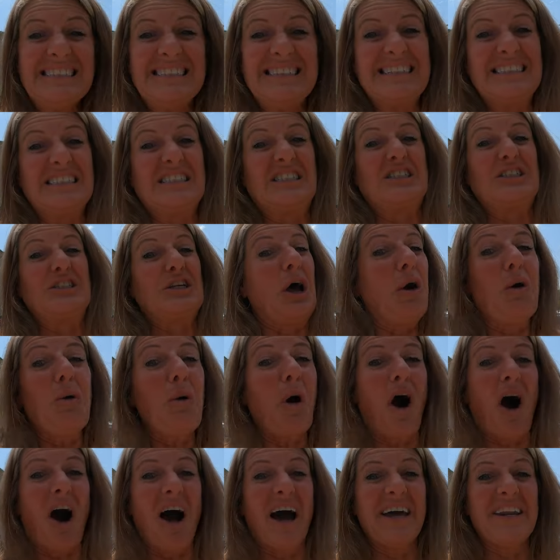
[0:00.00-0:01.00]
Since it's so
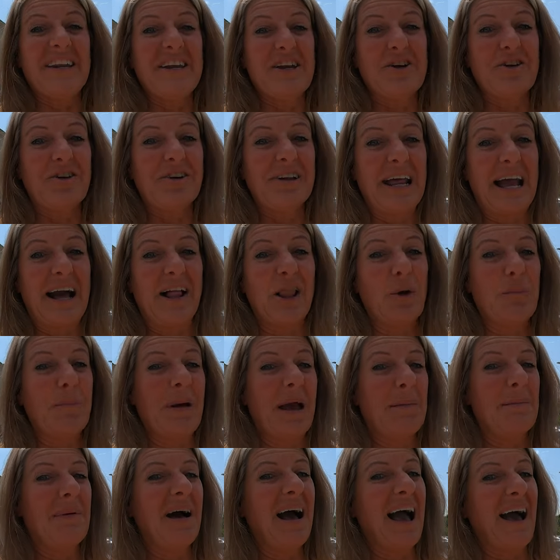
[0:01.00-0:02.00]
hot here in
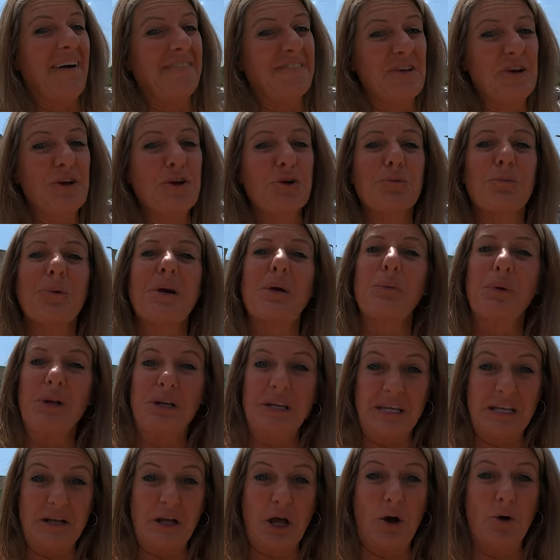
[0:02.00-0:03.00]
Alabama, I figured we would
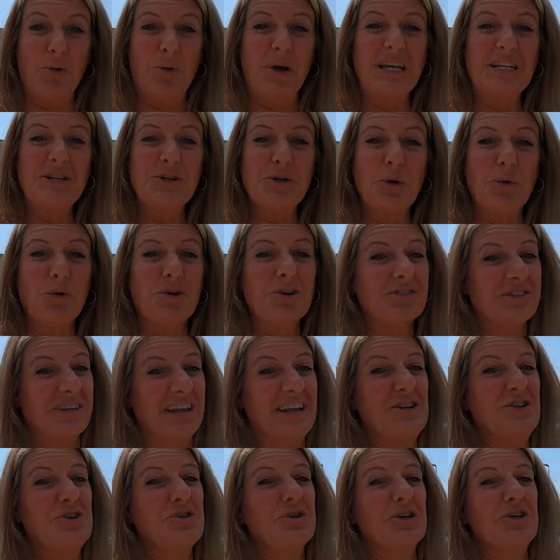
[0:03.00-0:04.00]
go indoors
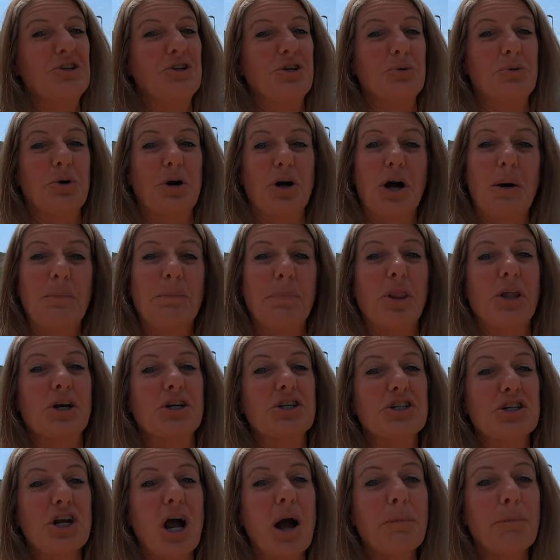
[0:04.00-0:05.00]
and you can do a couple
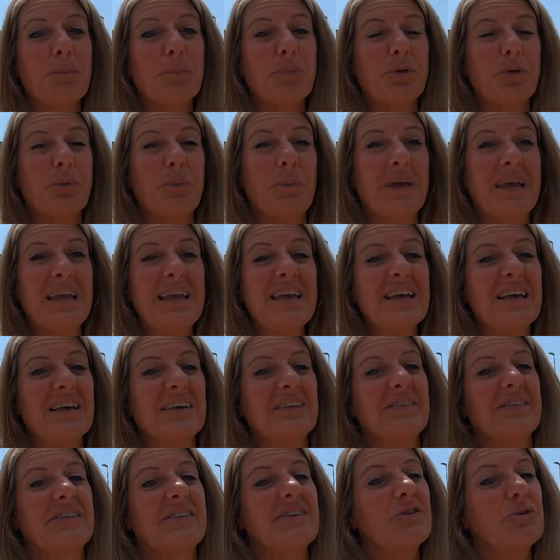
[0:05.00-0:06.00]
of shop with me,
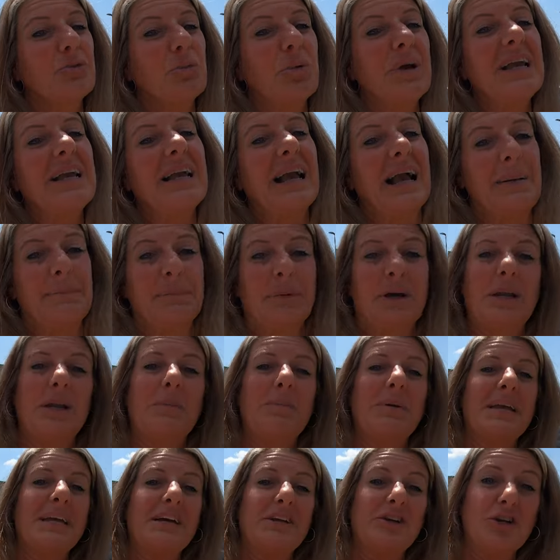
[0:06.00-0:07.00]
because this week I'm going
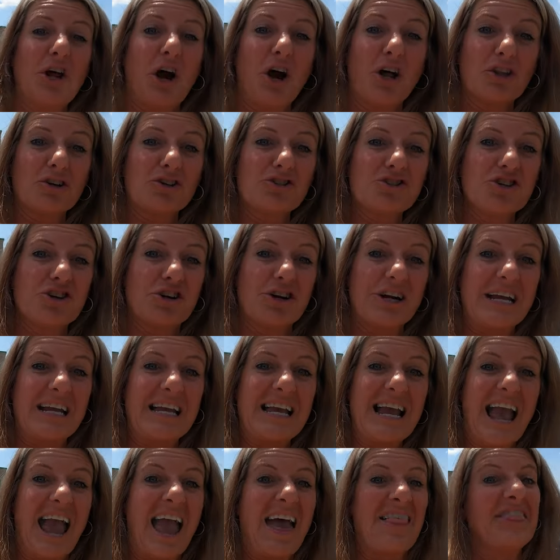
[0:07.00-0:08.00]
to be at Dollar
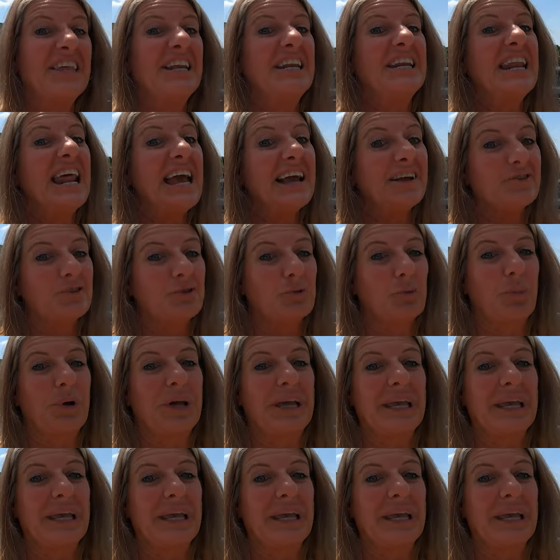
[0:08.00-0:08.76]
Tree and then next